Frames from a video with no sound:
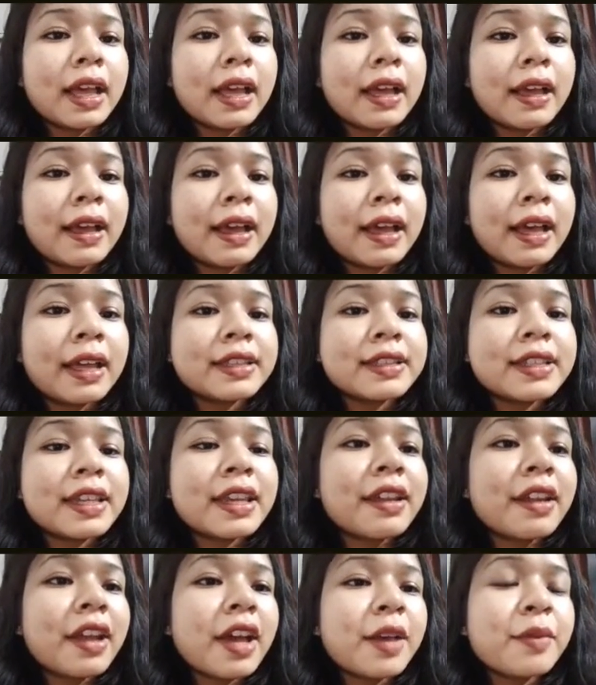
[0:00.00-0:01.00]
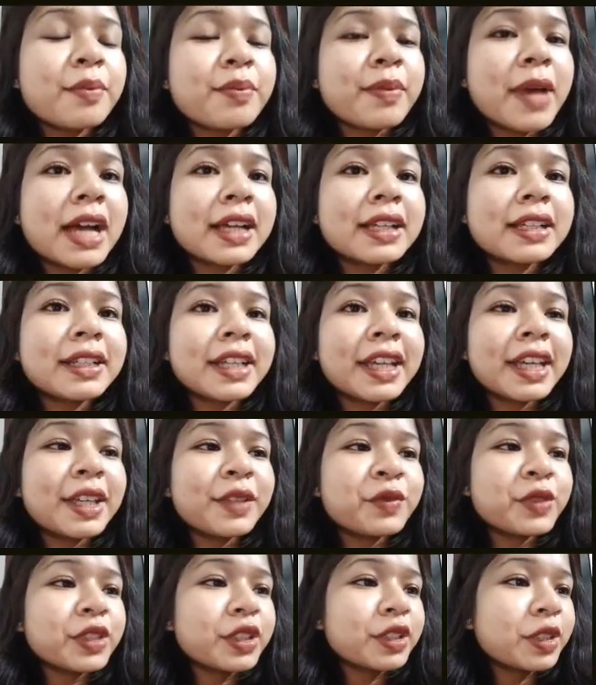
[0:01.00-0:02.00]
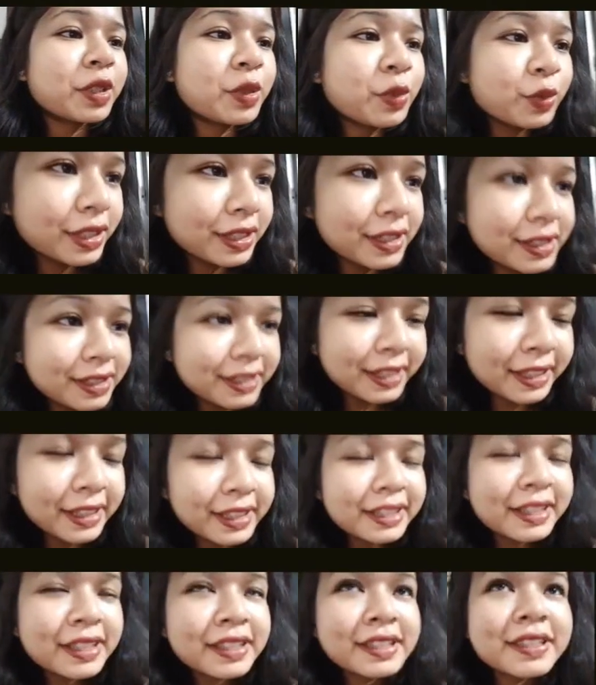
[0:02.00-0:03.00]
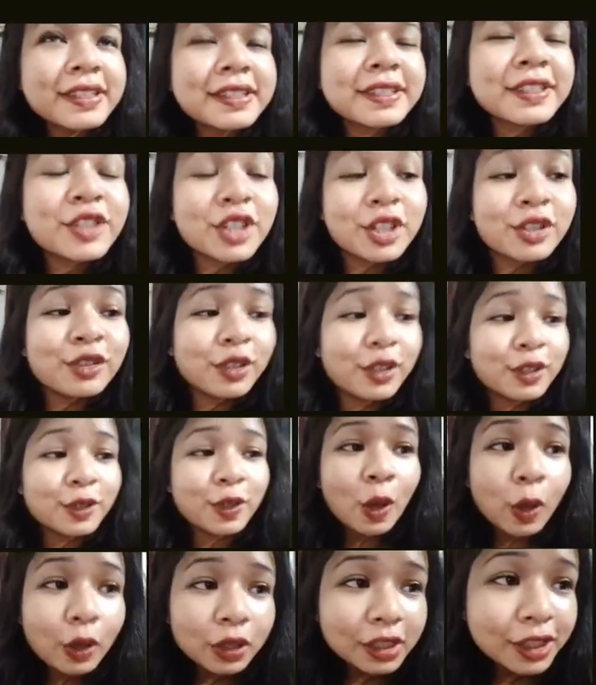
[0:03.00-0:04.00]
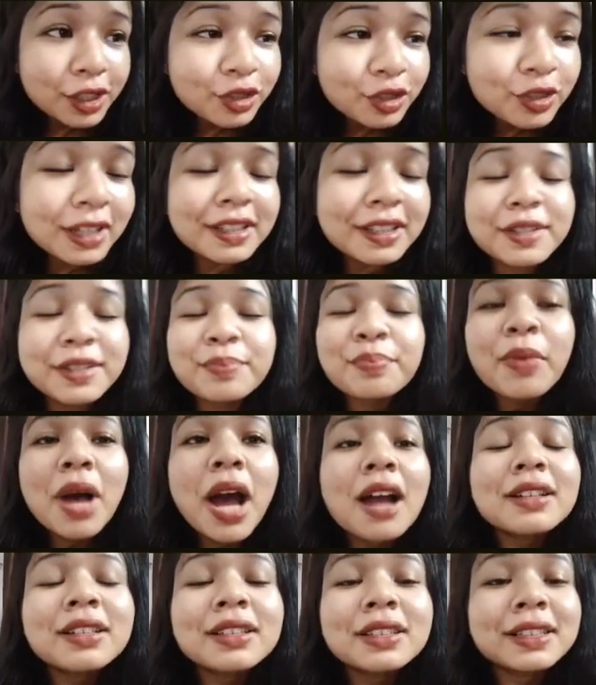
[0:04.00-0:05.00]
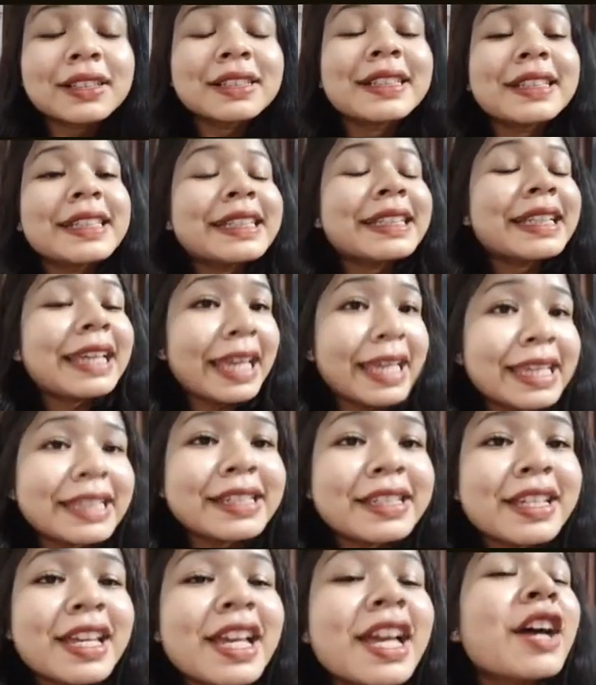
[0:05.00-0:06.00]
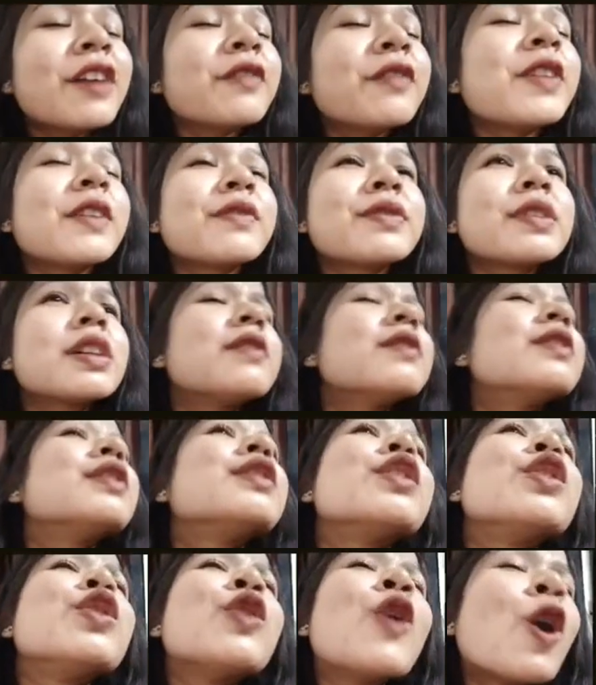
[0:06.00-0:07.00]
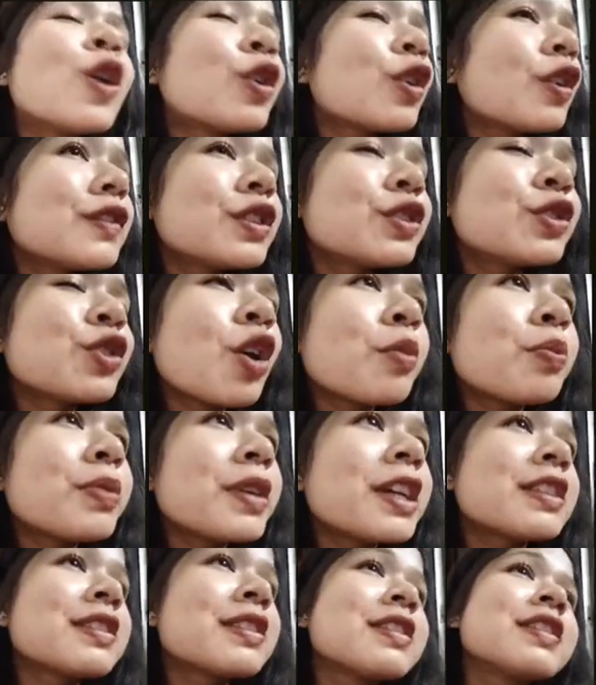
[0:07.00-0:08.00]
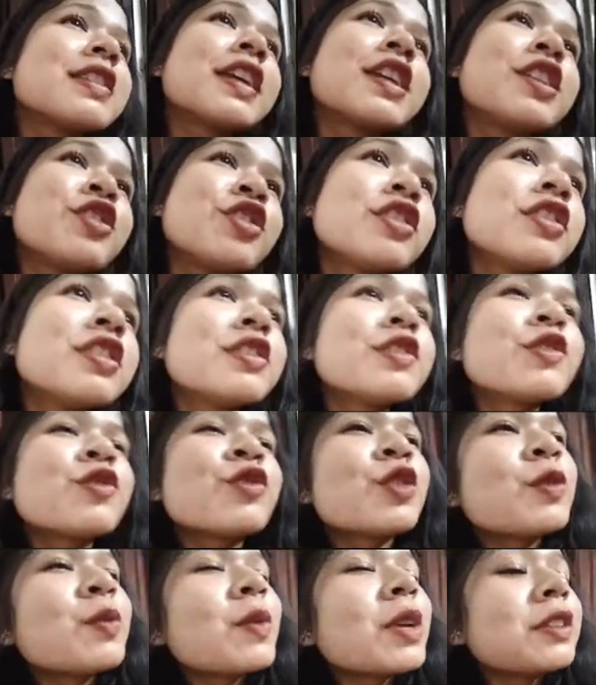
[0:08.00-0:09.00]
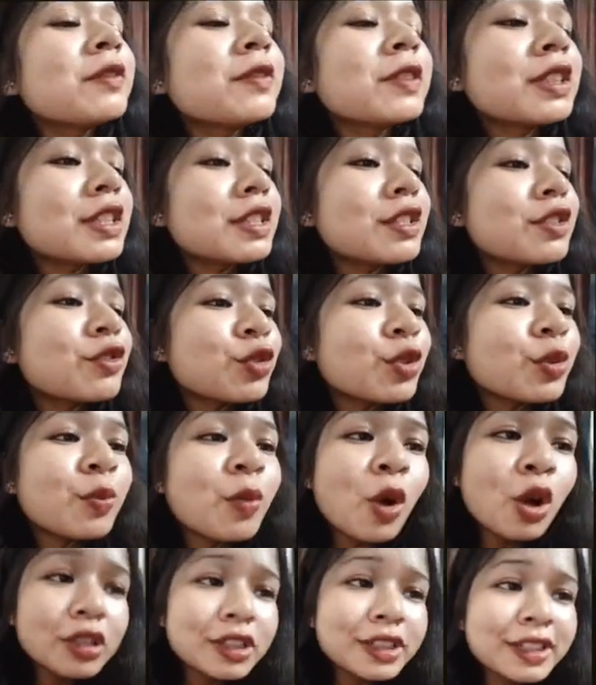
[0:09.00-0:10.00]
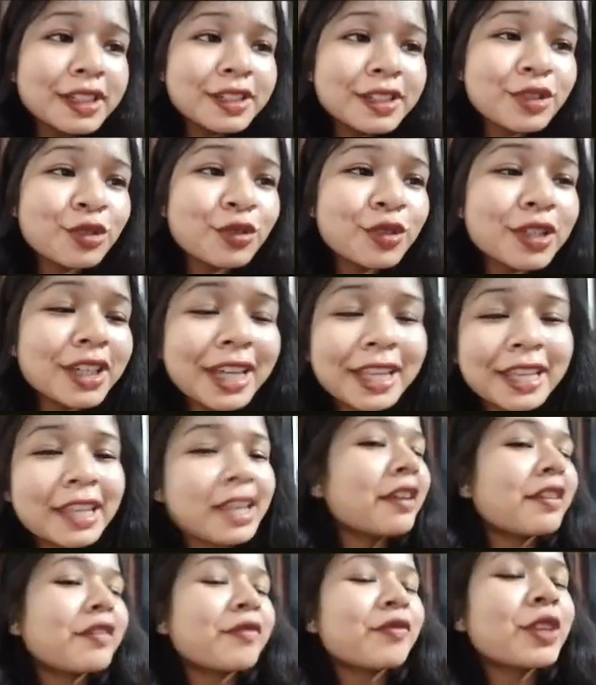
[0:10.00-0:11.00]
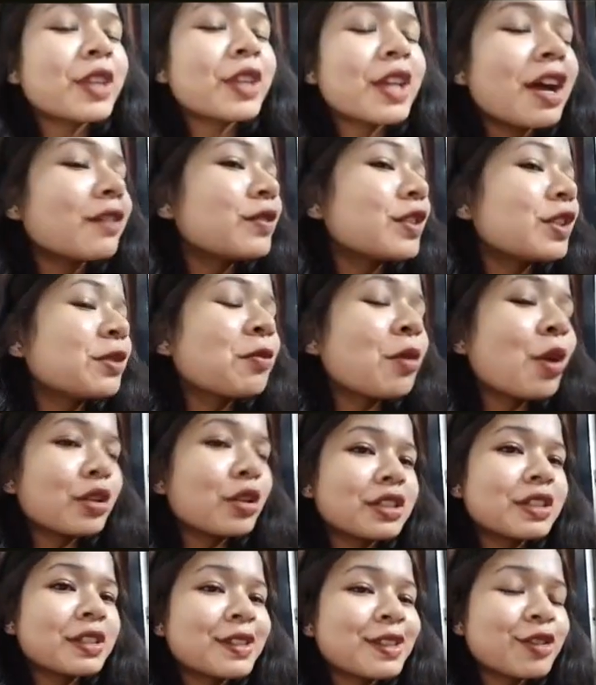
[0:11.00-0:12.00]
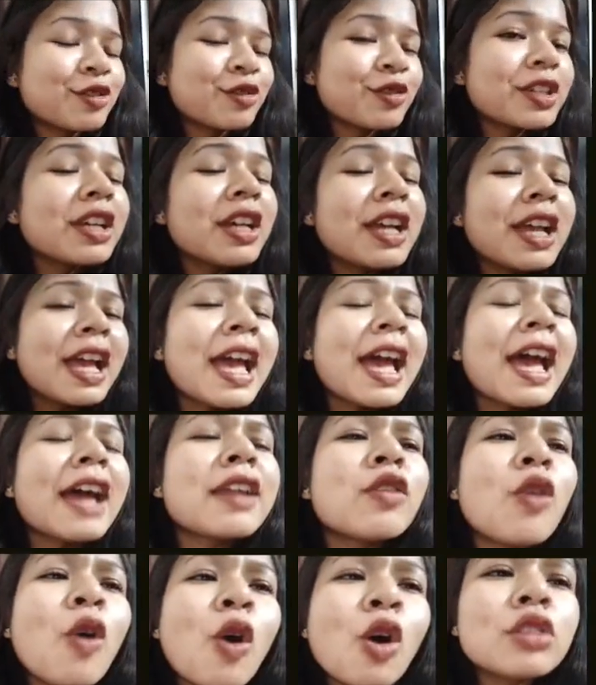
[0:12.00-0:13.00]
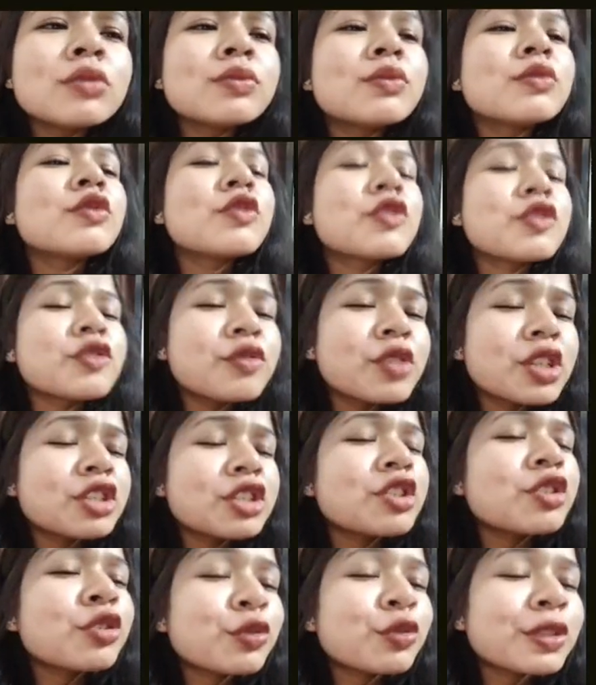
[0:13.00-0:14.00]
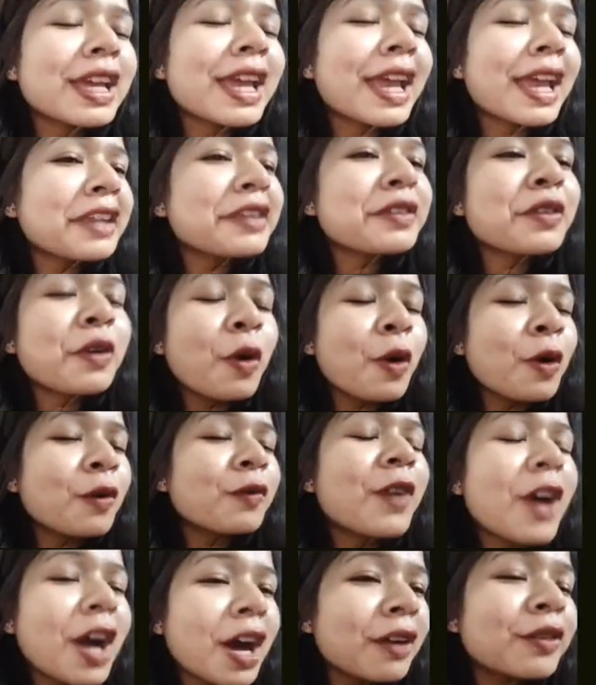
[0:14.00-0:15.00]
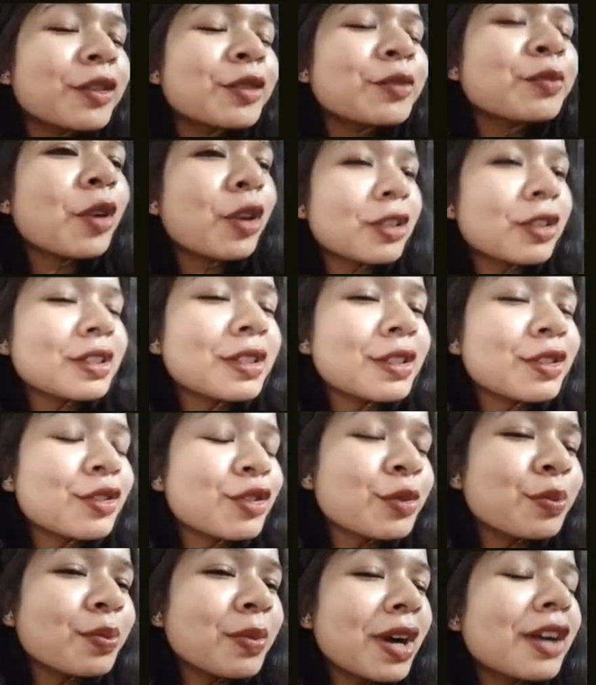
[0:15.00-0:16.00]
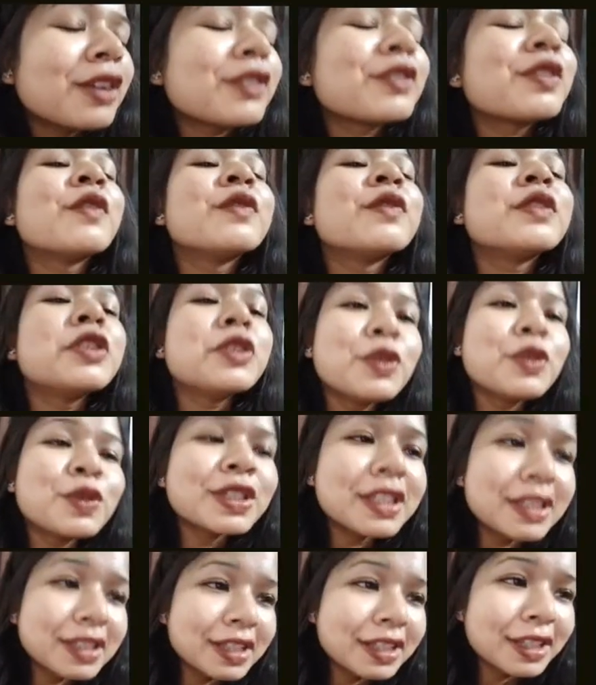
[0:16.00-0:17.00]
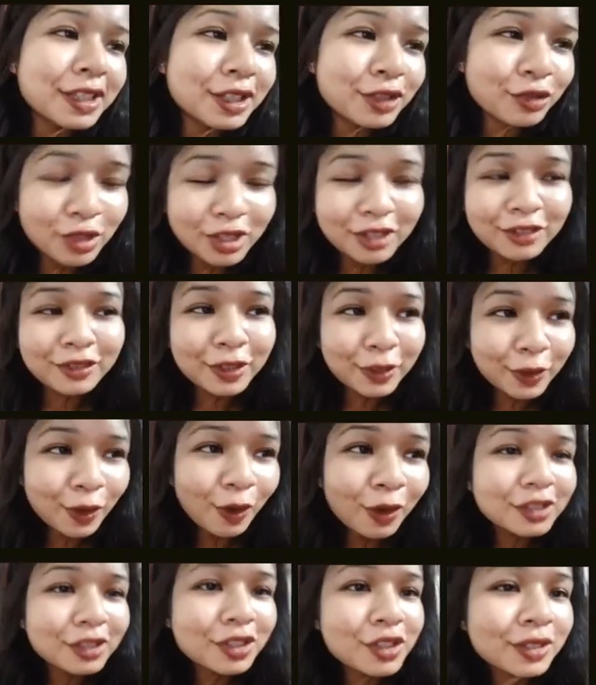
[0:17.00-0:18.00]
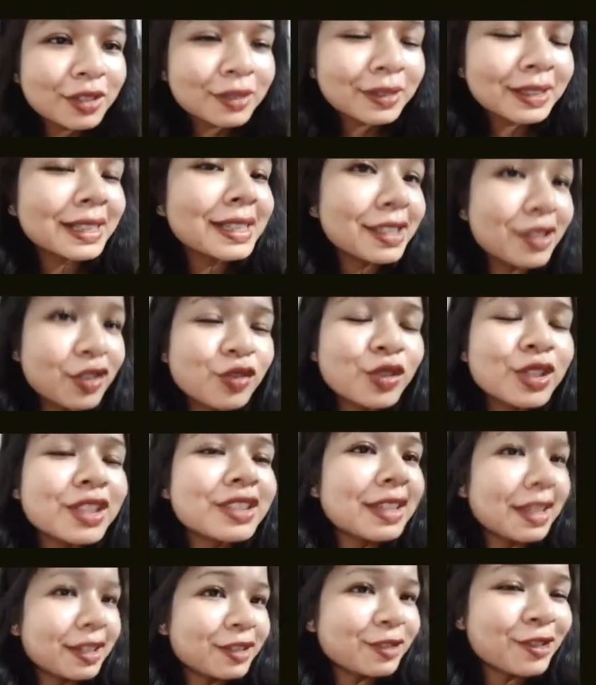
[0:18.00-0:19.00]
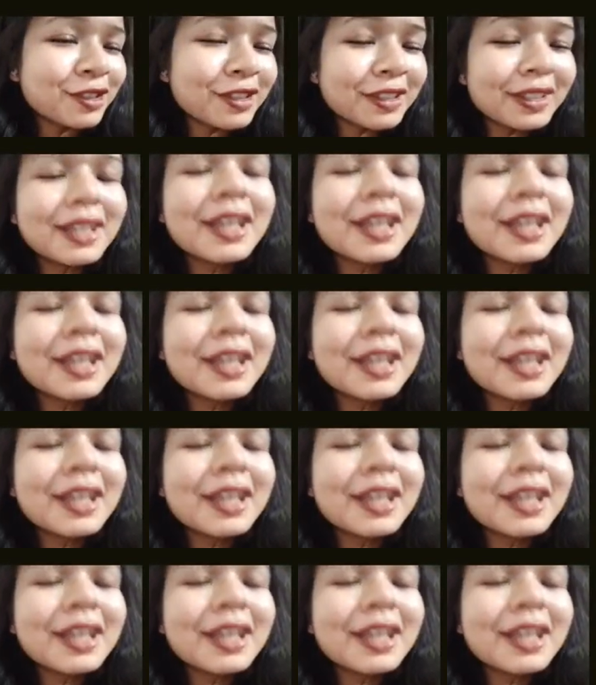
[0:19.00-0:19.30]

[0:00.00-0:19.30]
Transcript: And here I am back again with the Lucent series General Knowledge, that is part 38. We have covered a lot of the topics in the ancient history, medieval history, modern history, and here we are with the modern history and almost reaching to the end of our modern history part of the Lucent series General Knowledge in the history section.